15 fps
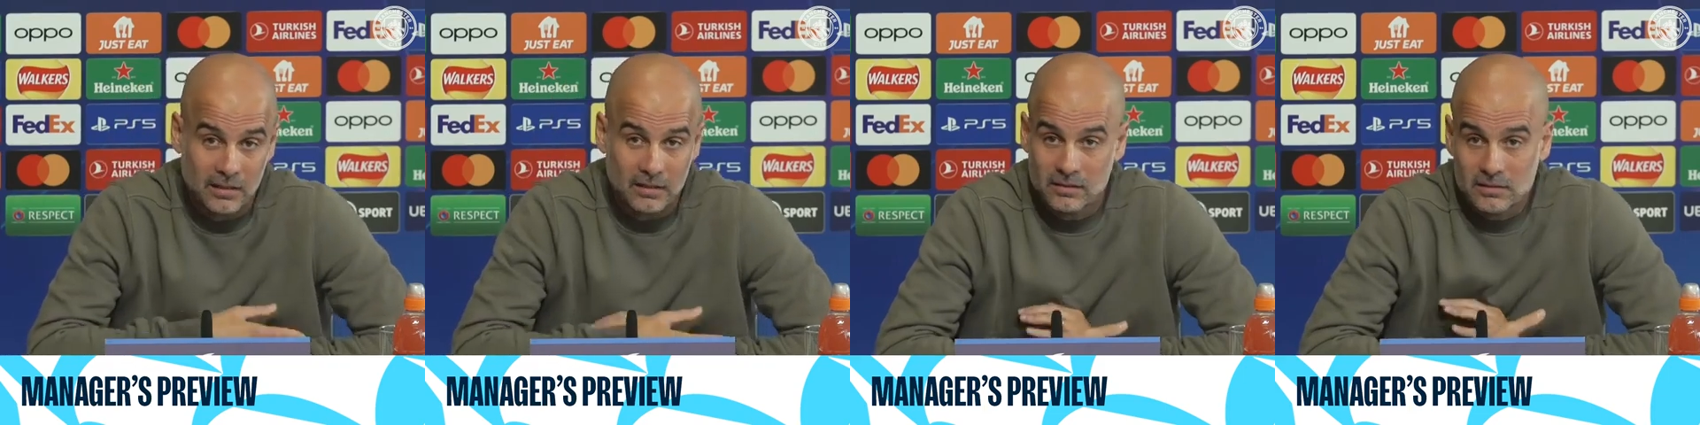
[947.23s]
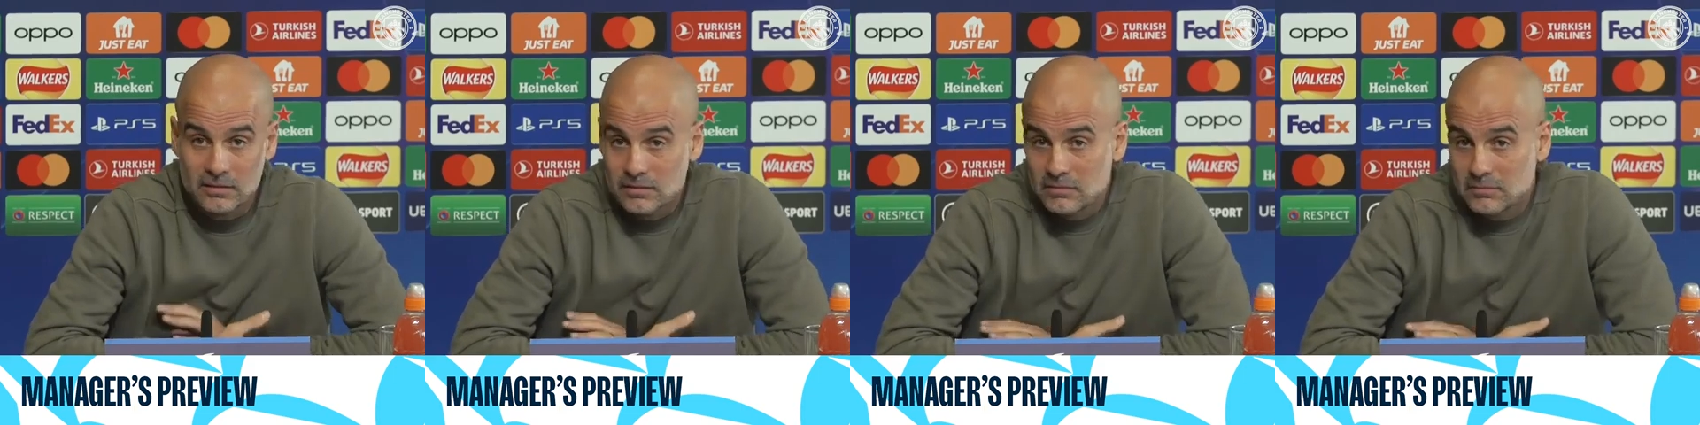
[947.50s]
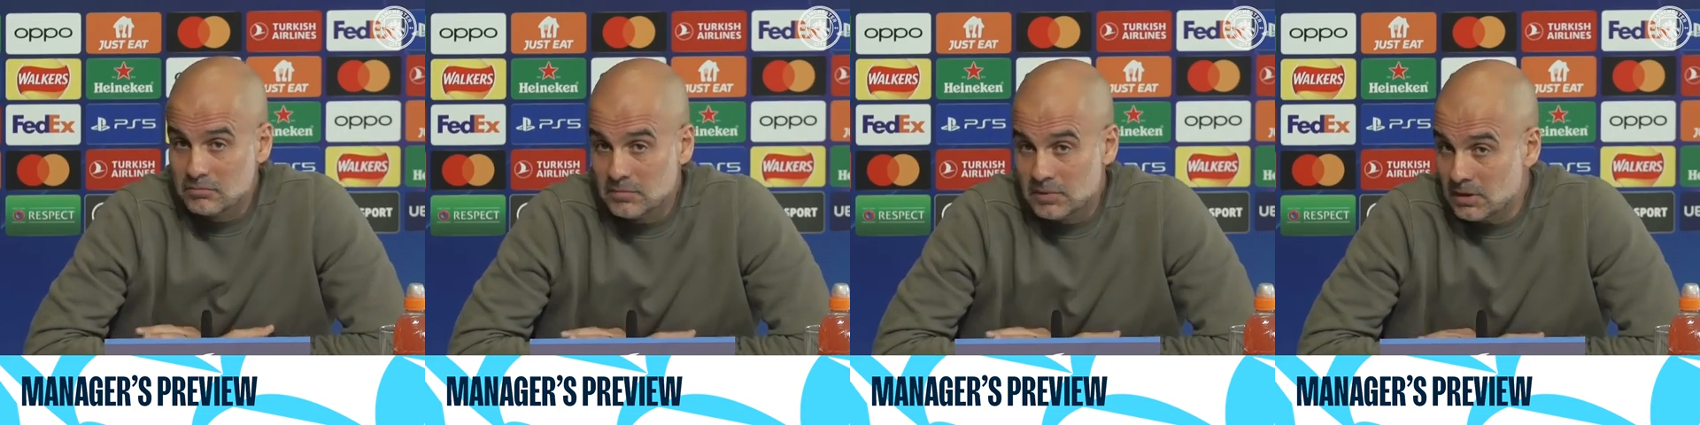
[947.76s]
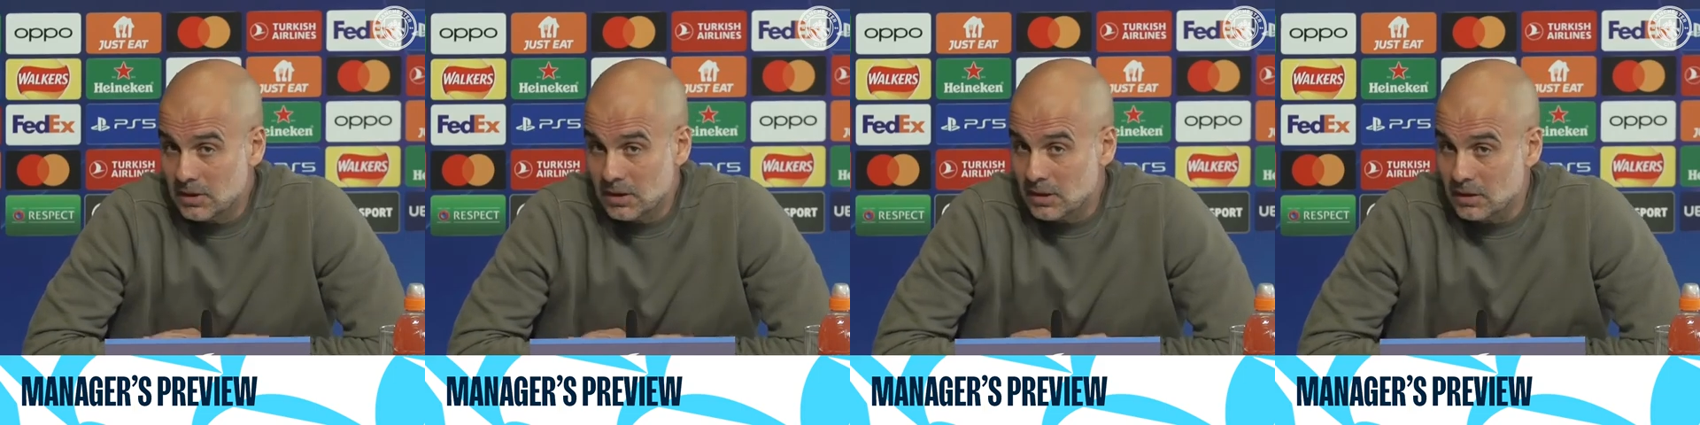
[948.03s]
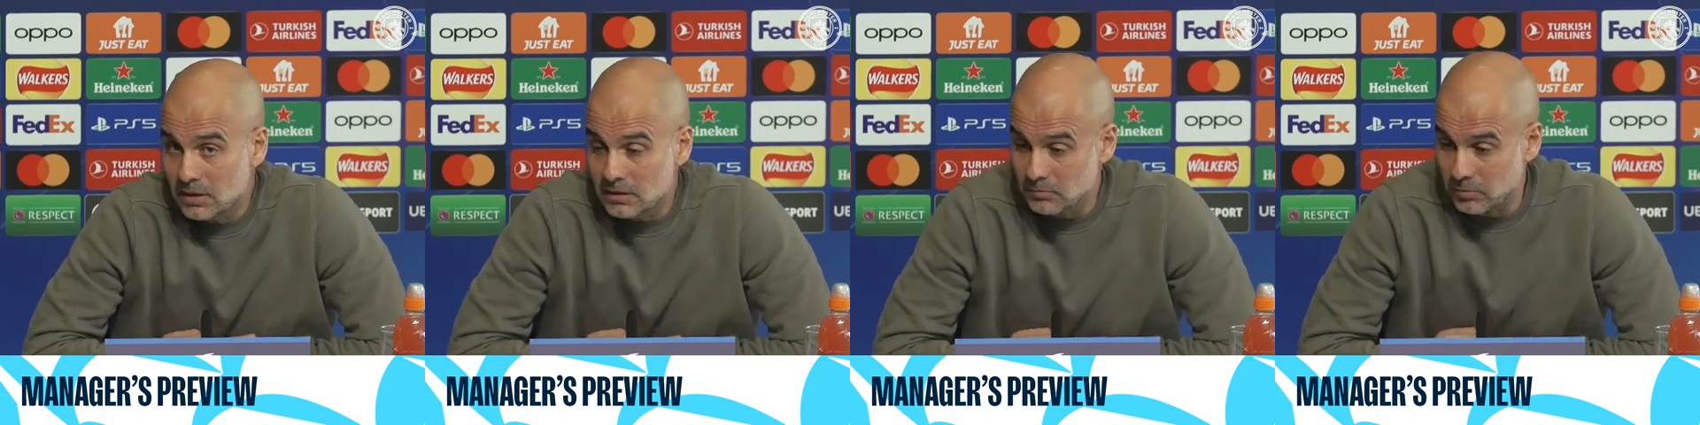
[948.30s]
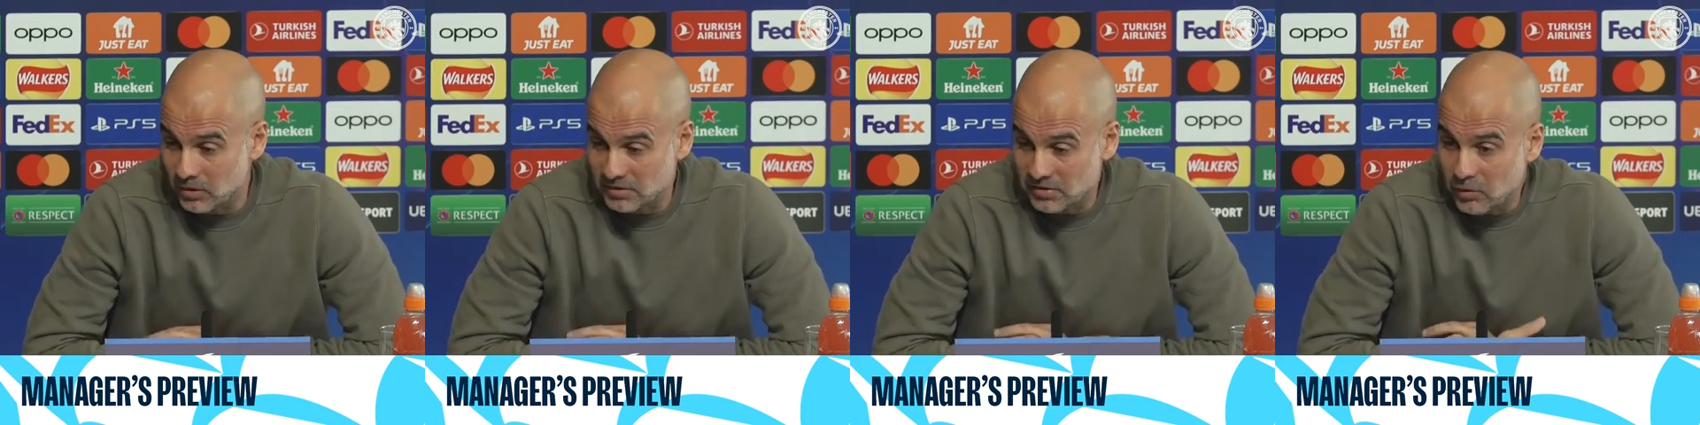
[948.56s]
Nothing's going to change. We're going
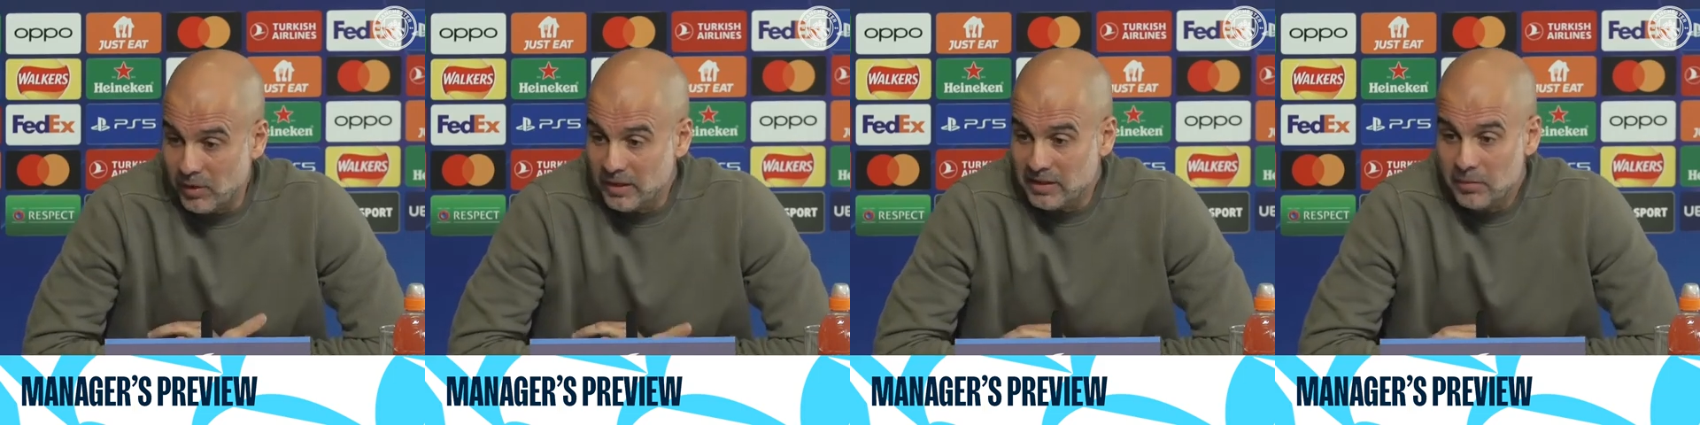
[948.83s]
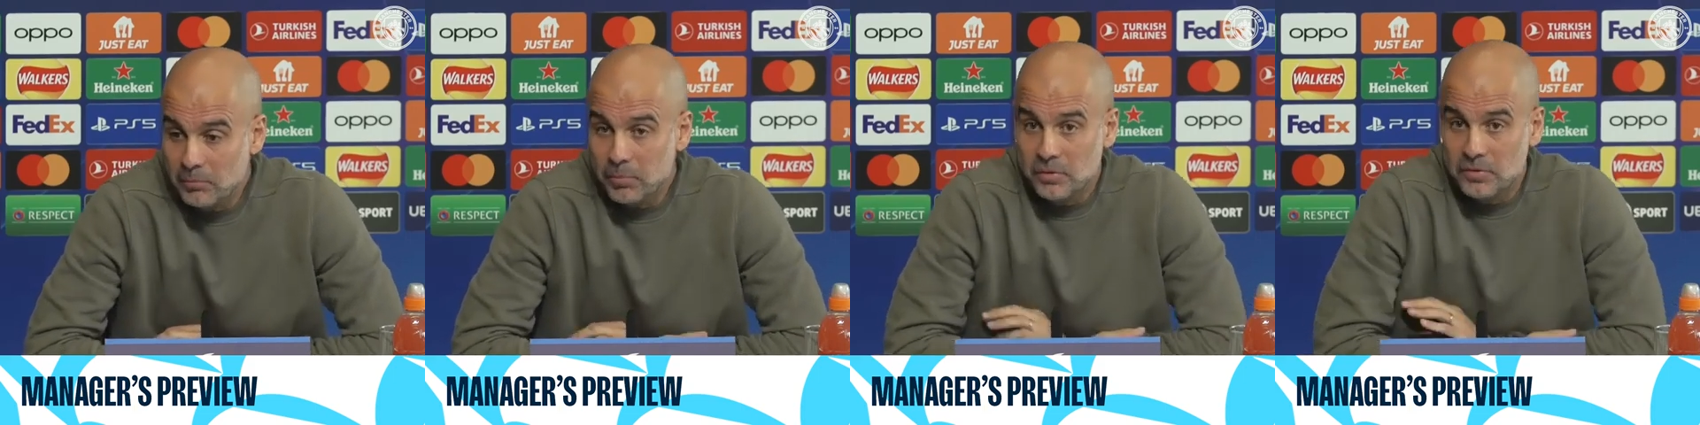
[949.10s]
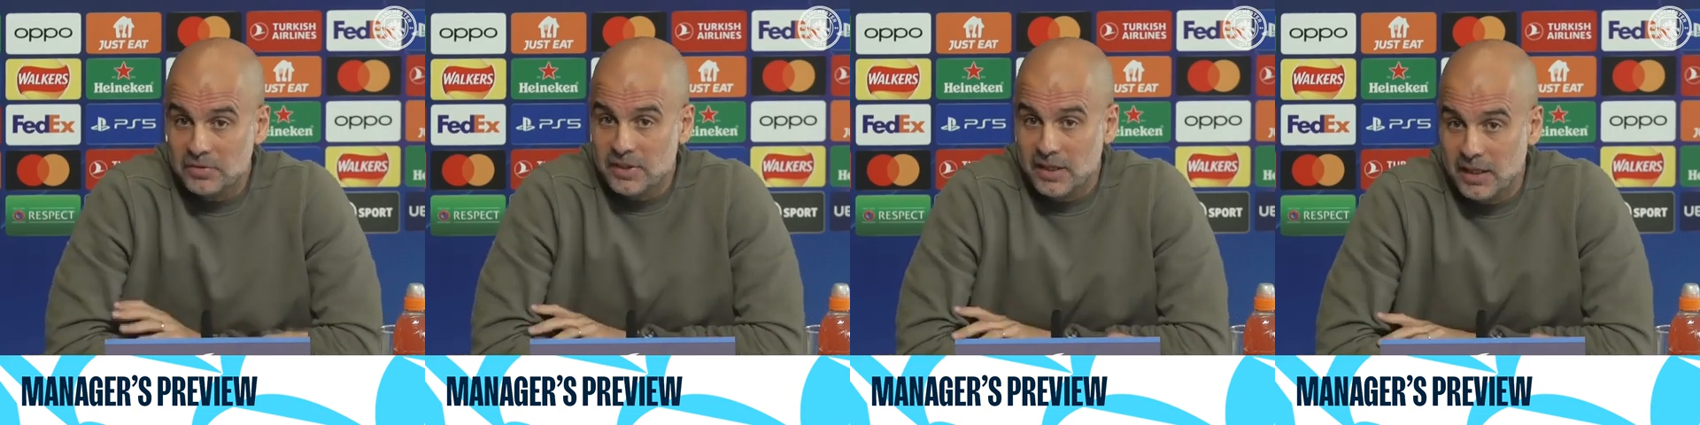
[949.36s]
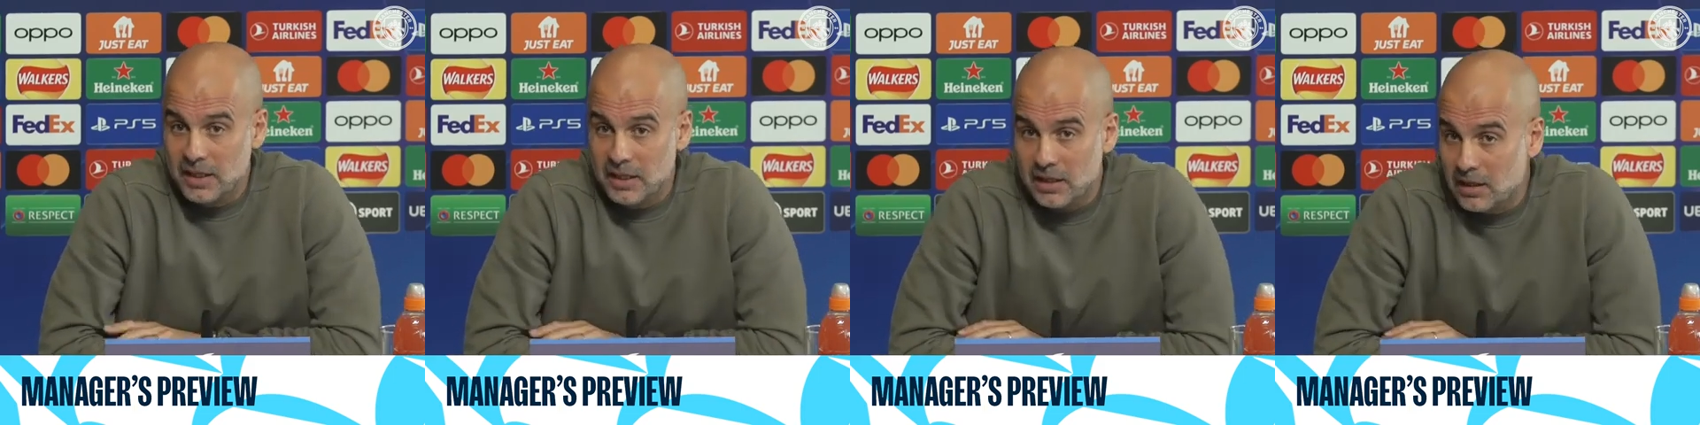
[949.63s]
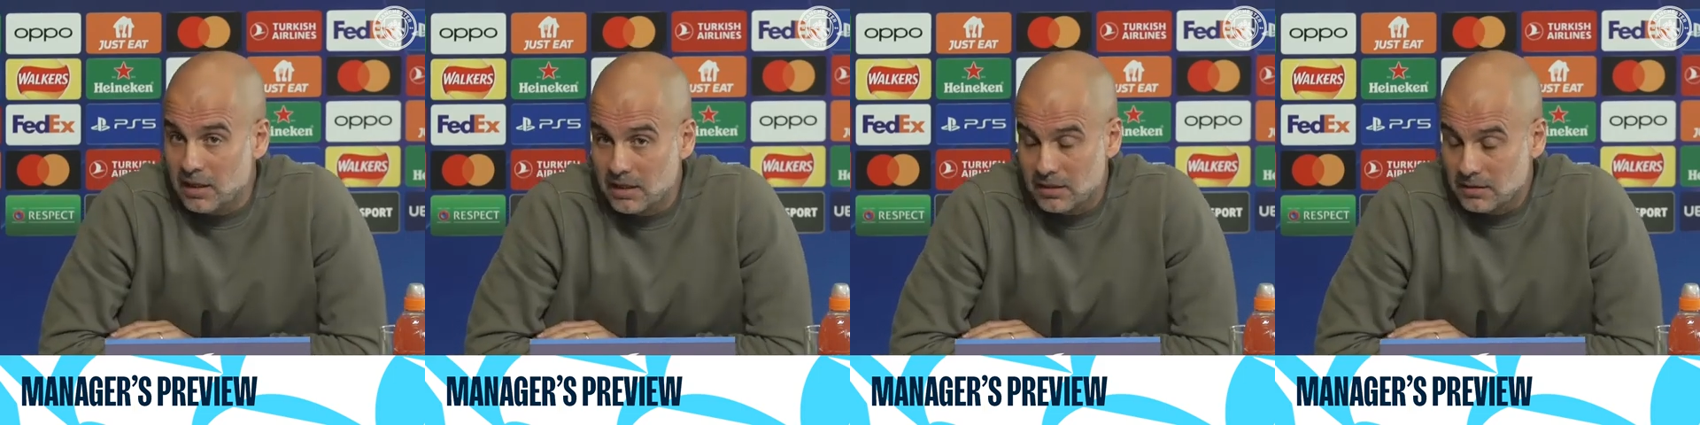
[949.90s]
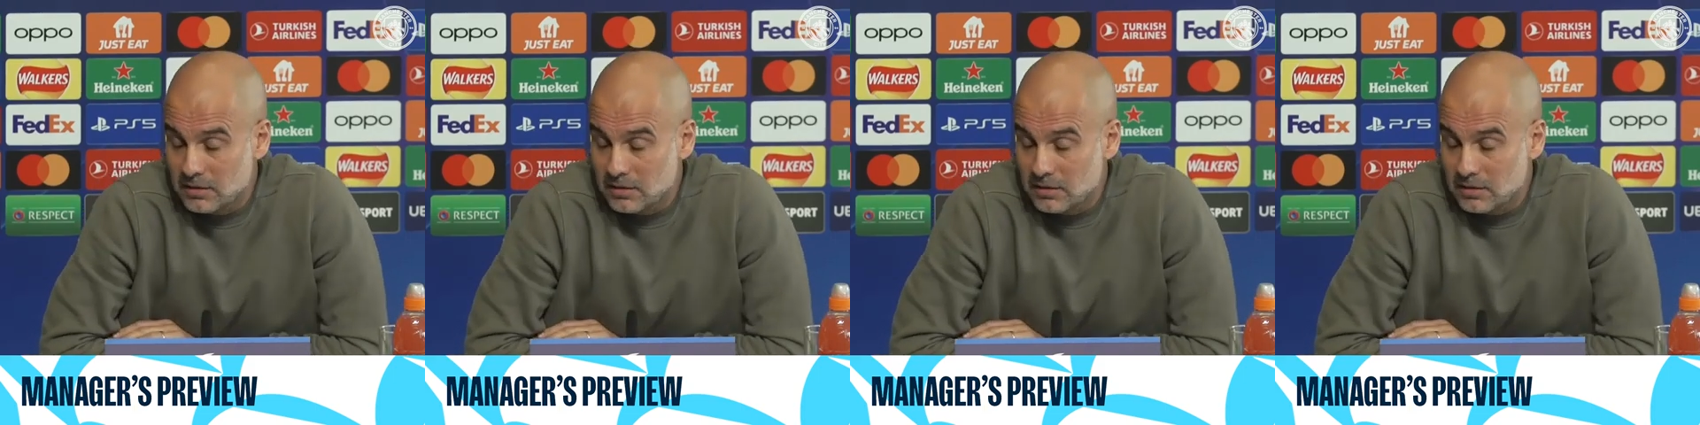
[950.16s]
to approach the game the same way.